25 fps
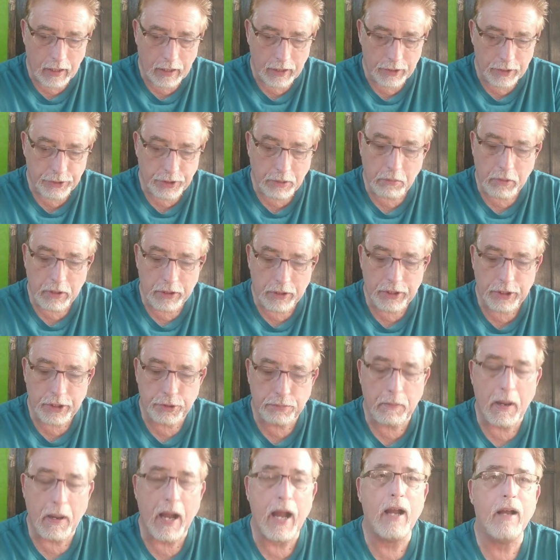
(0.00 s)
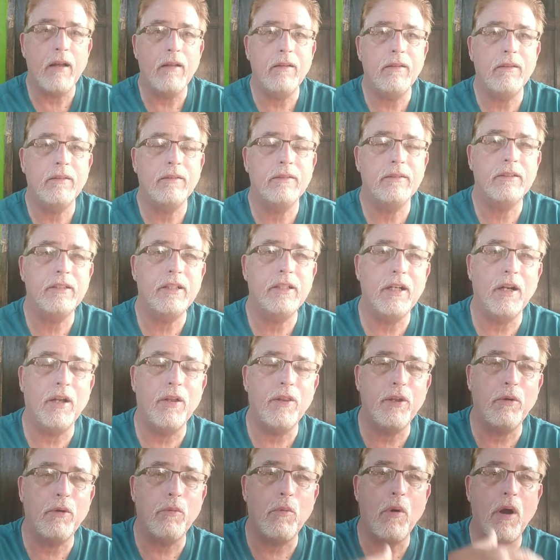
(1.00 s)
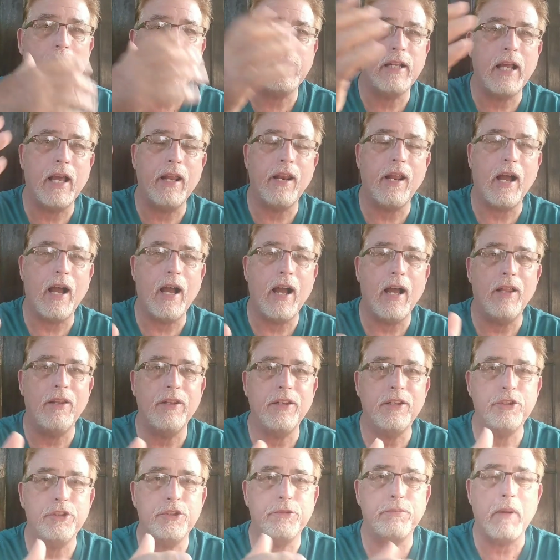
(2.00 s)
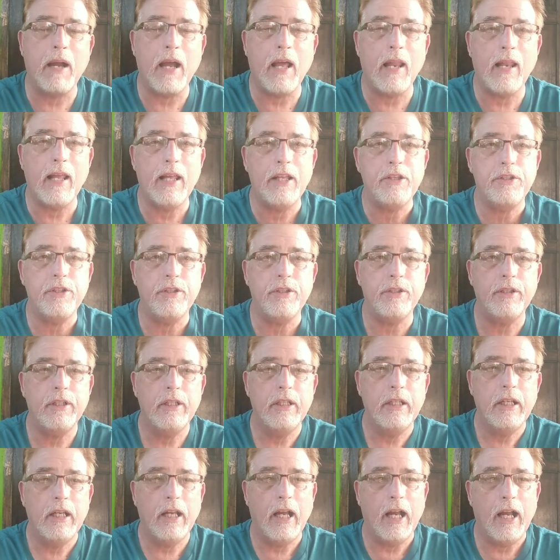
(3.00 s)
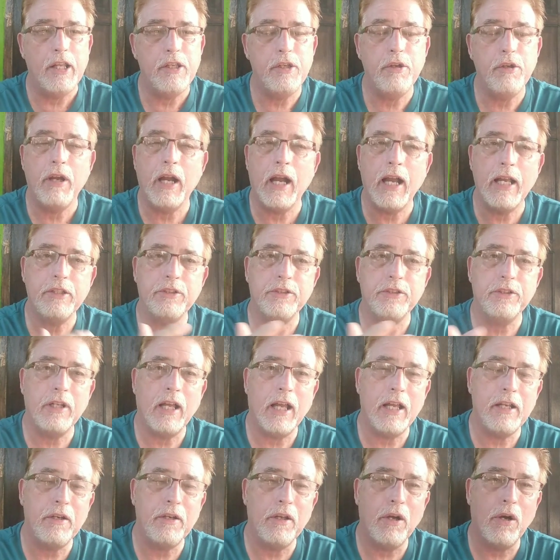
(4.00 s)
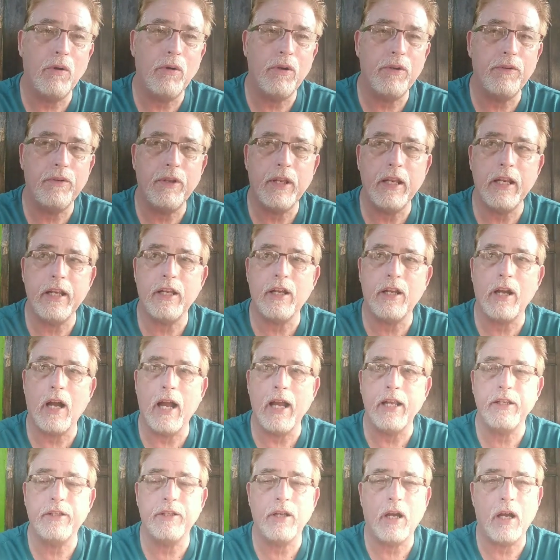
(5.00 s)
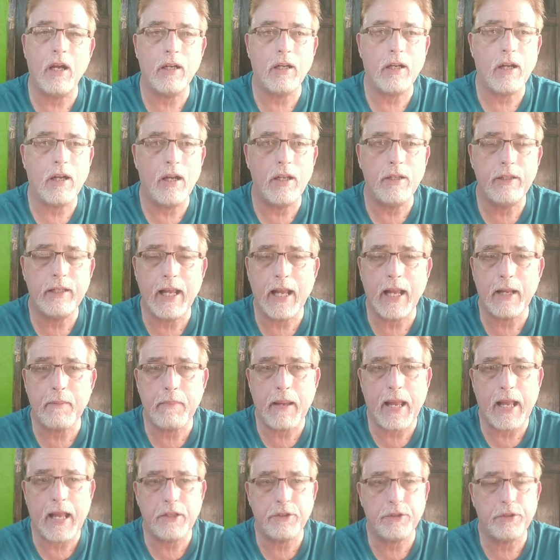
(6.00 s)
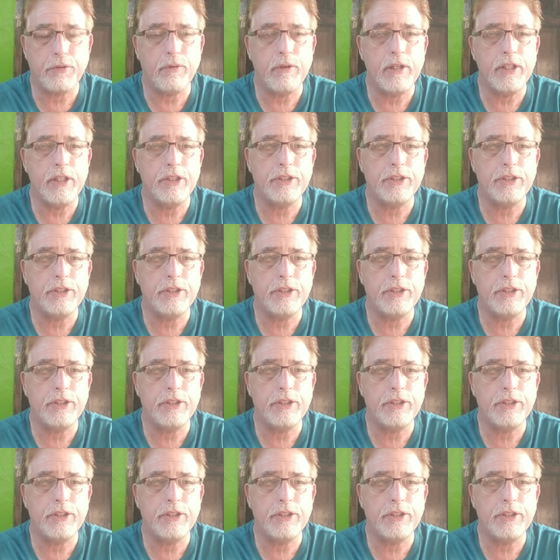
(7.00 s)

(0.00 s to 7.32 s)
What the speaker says: Someone will just smile. They'll walk down the aisle and they'll smile at you. You guys and I know if any eye contact past 3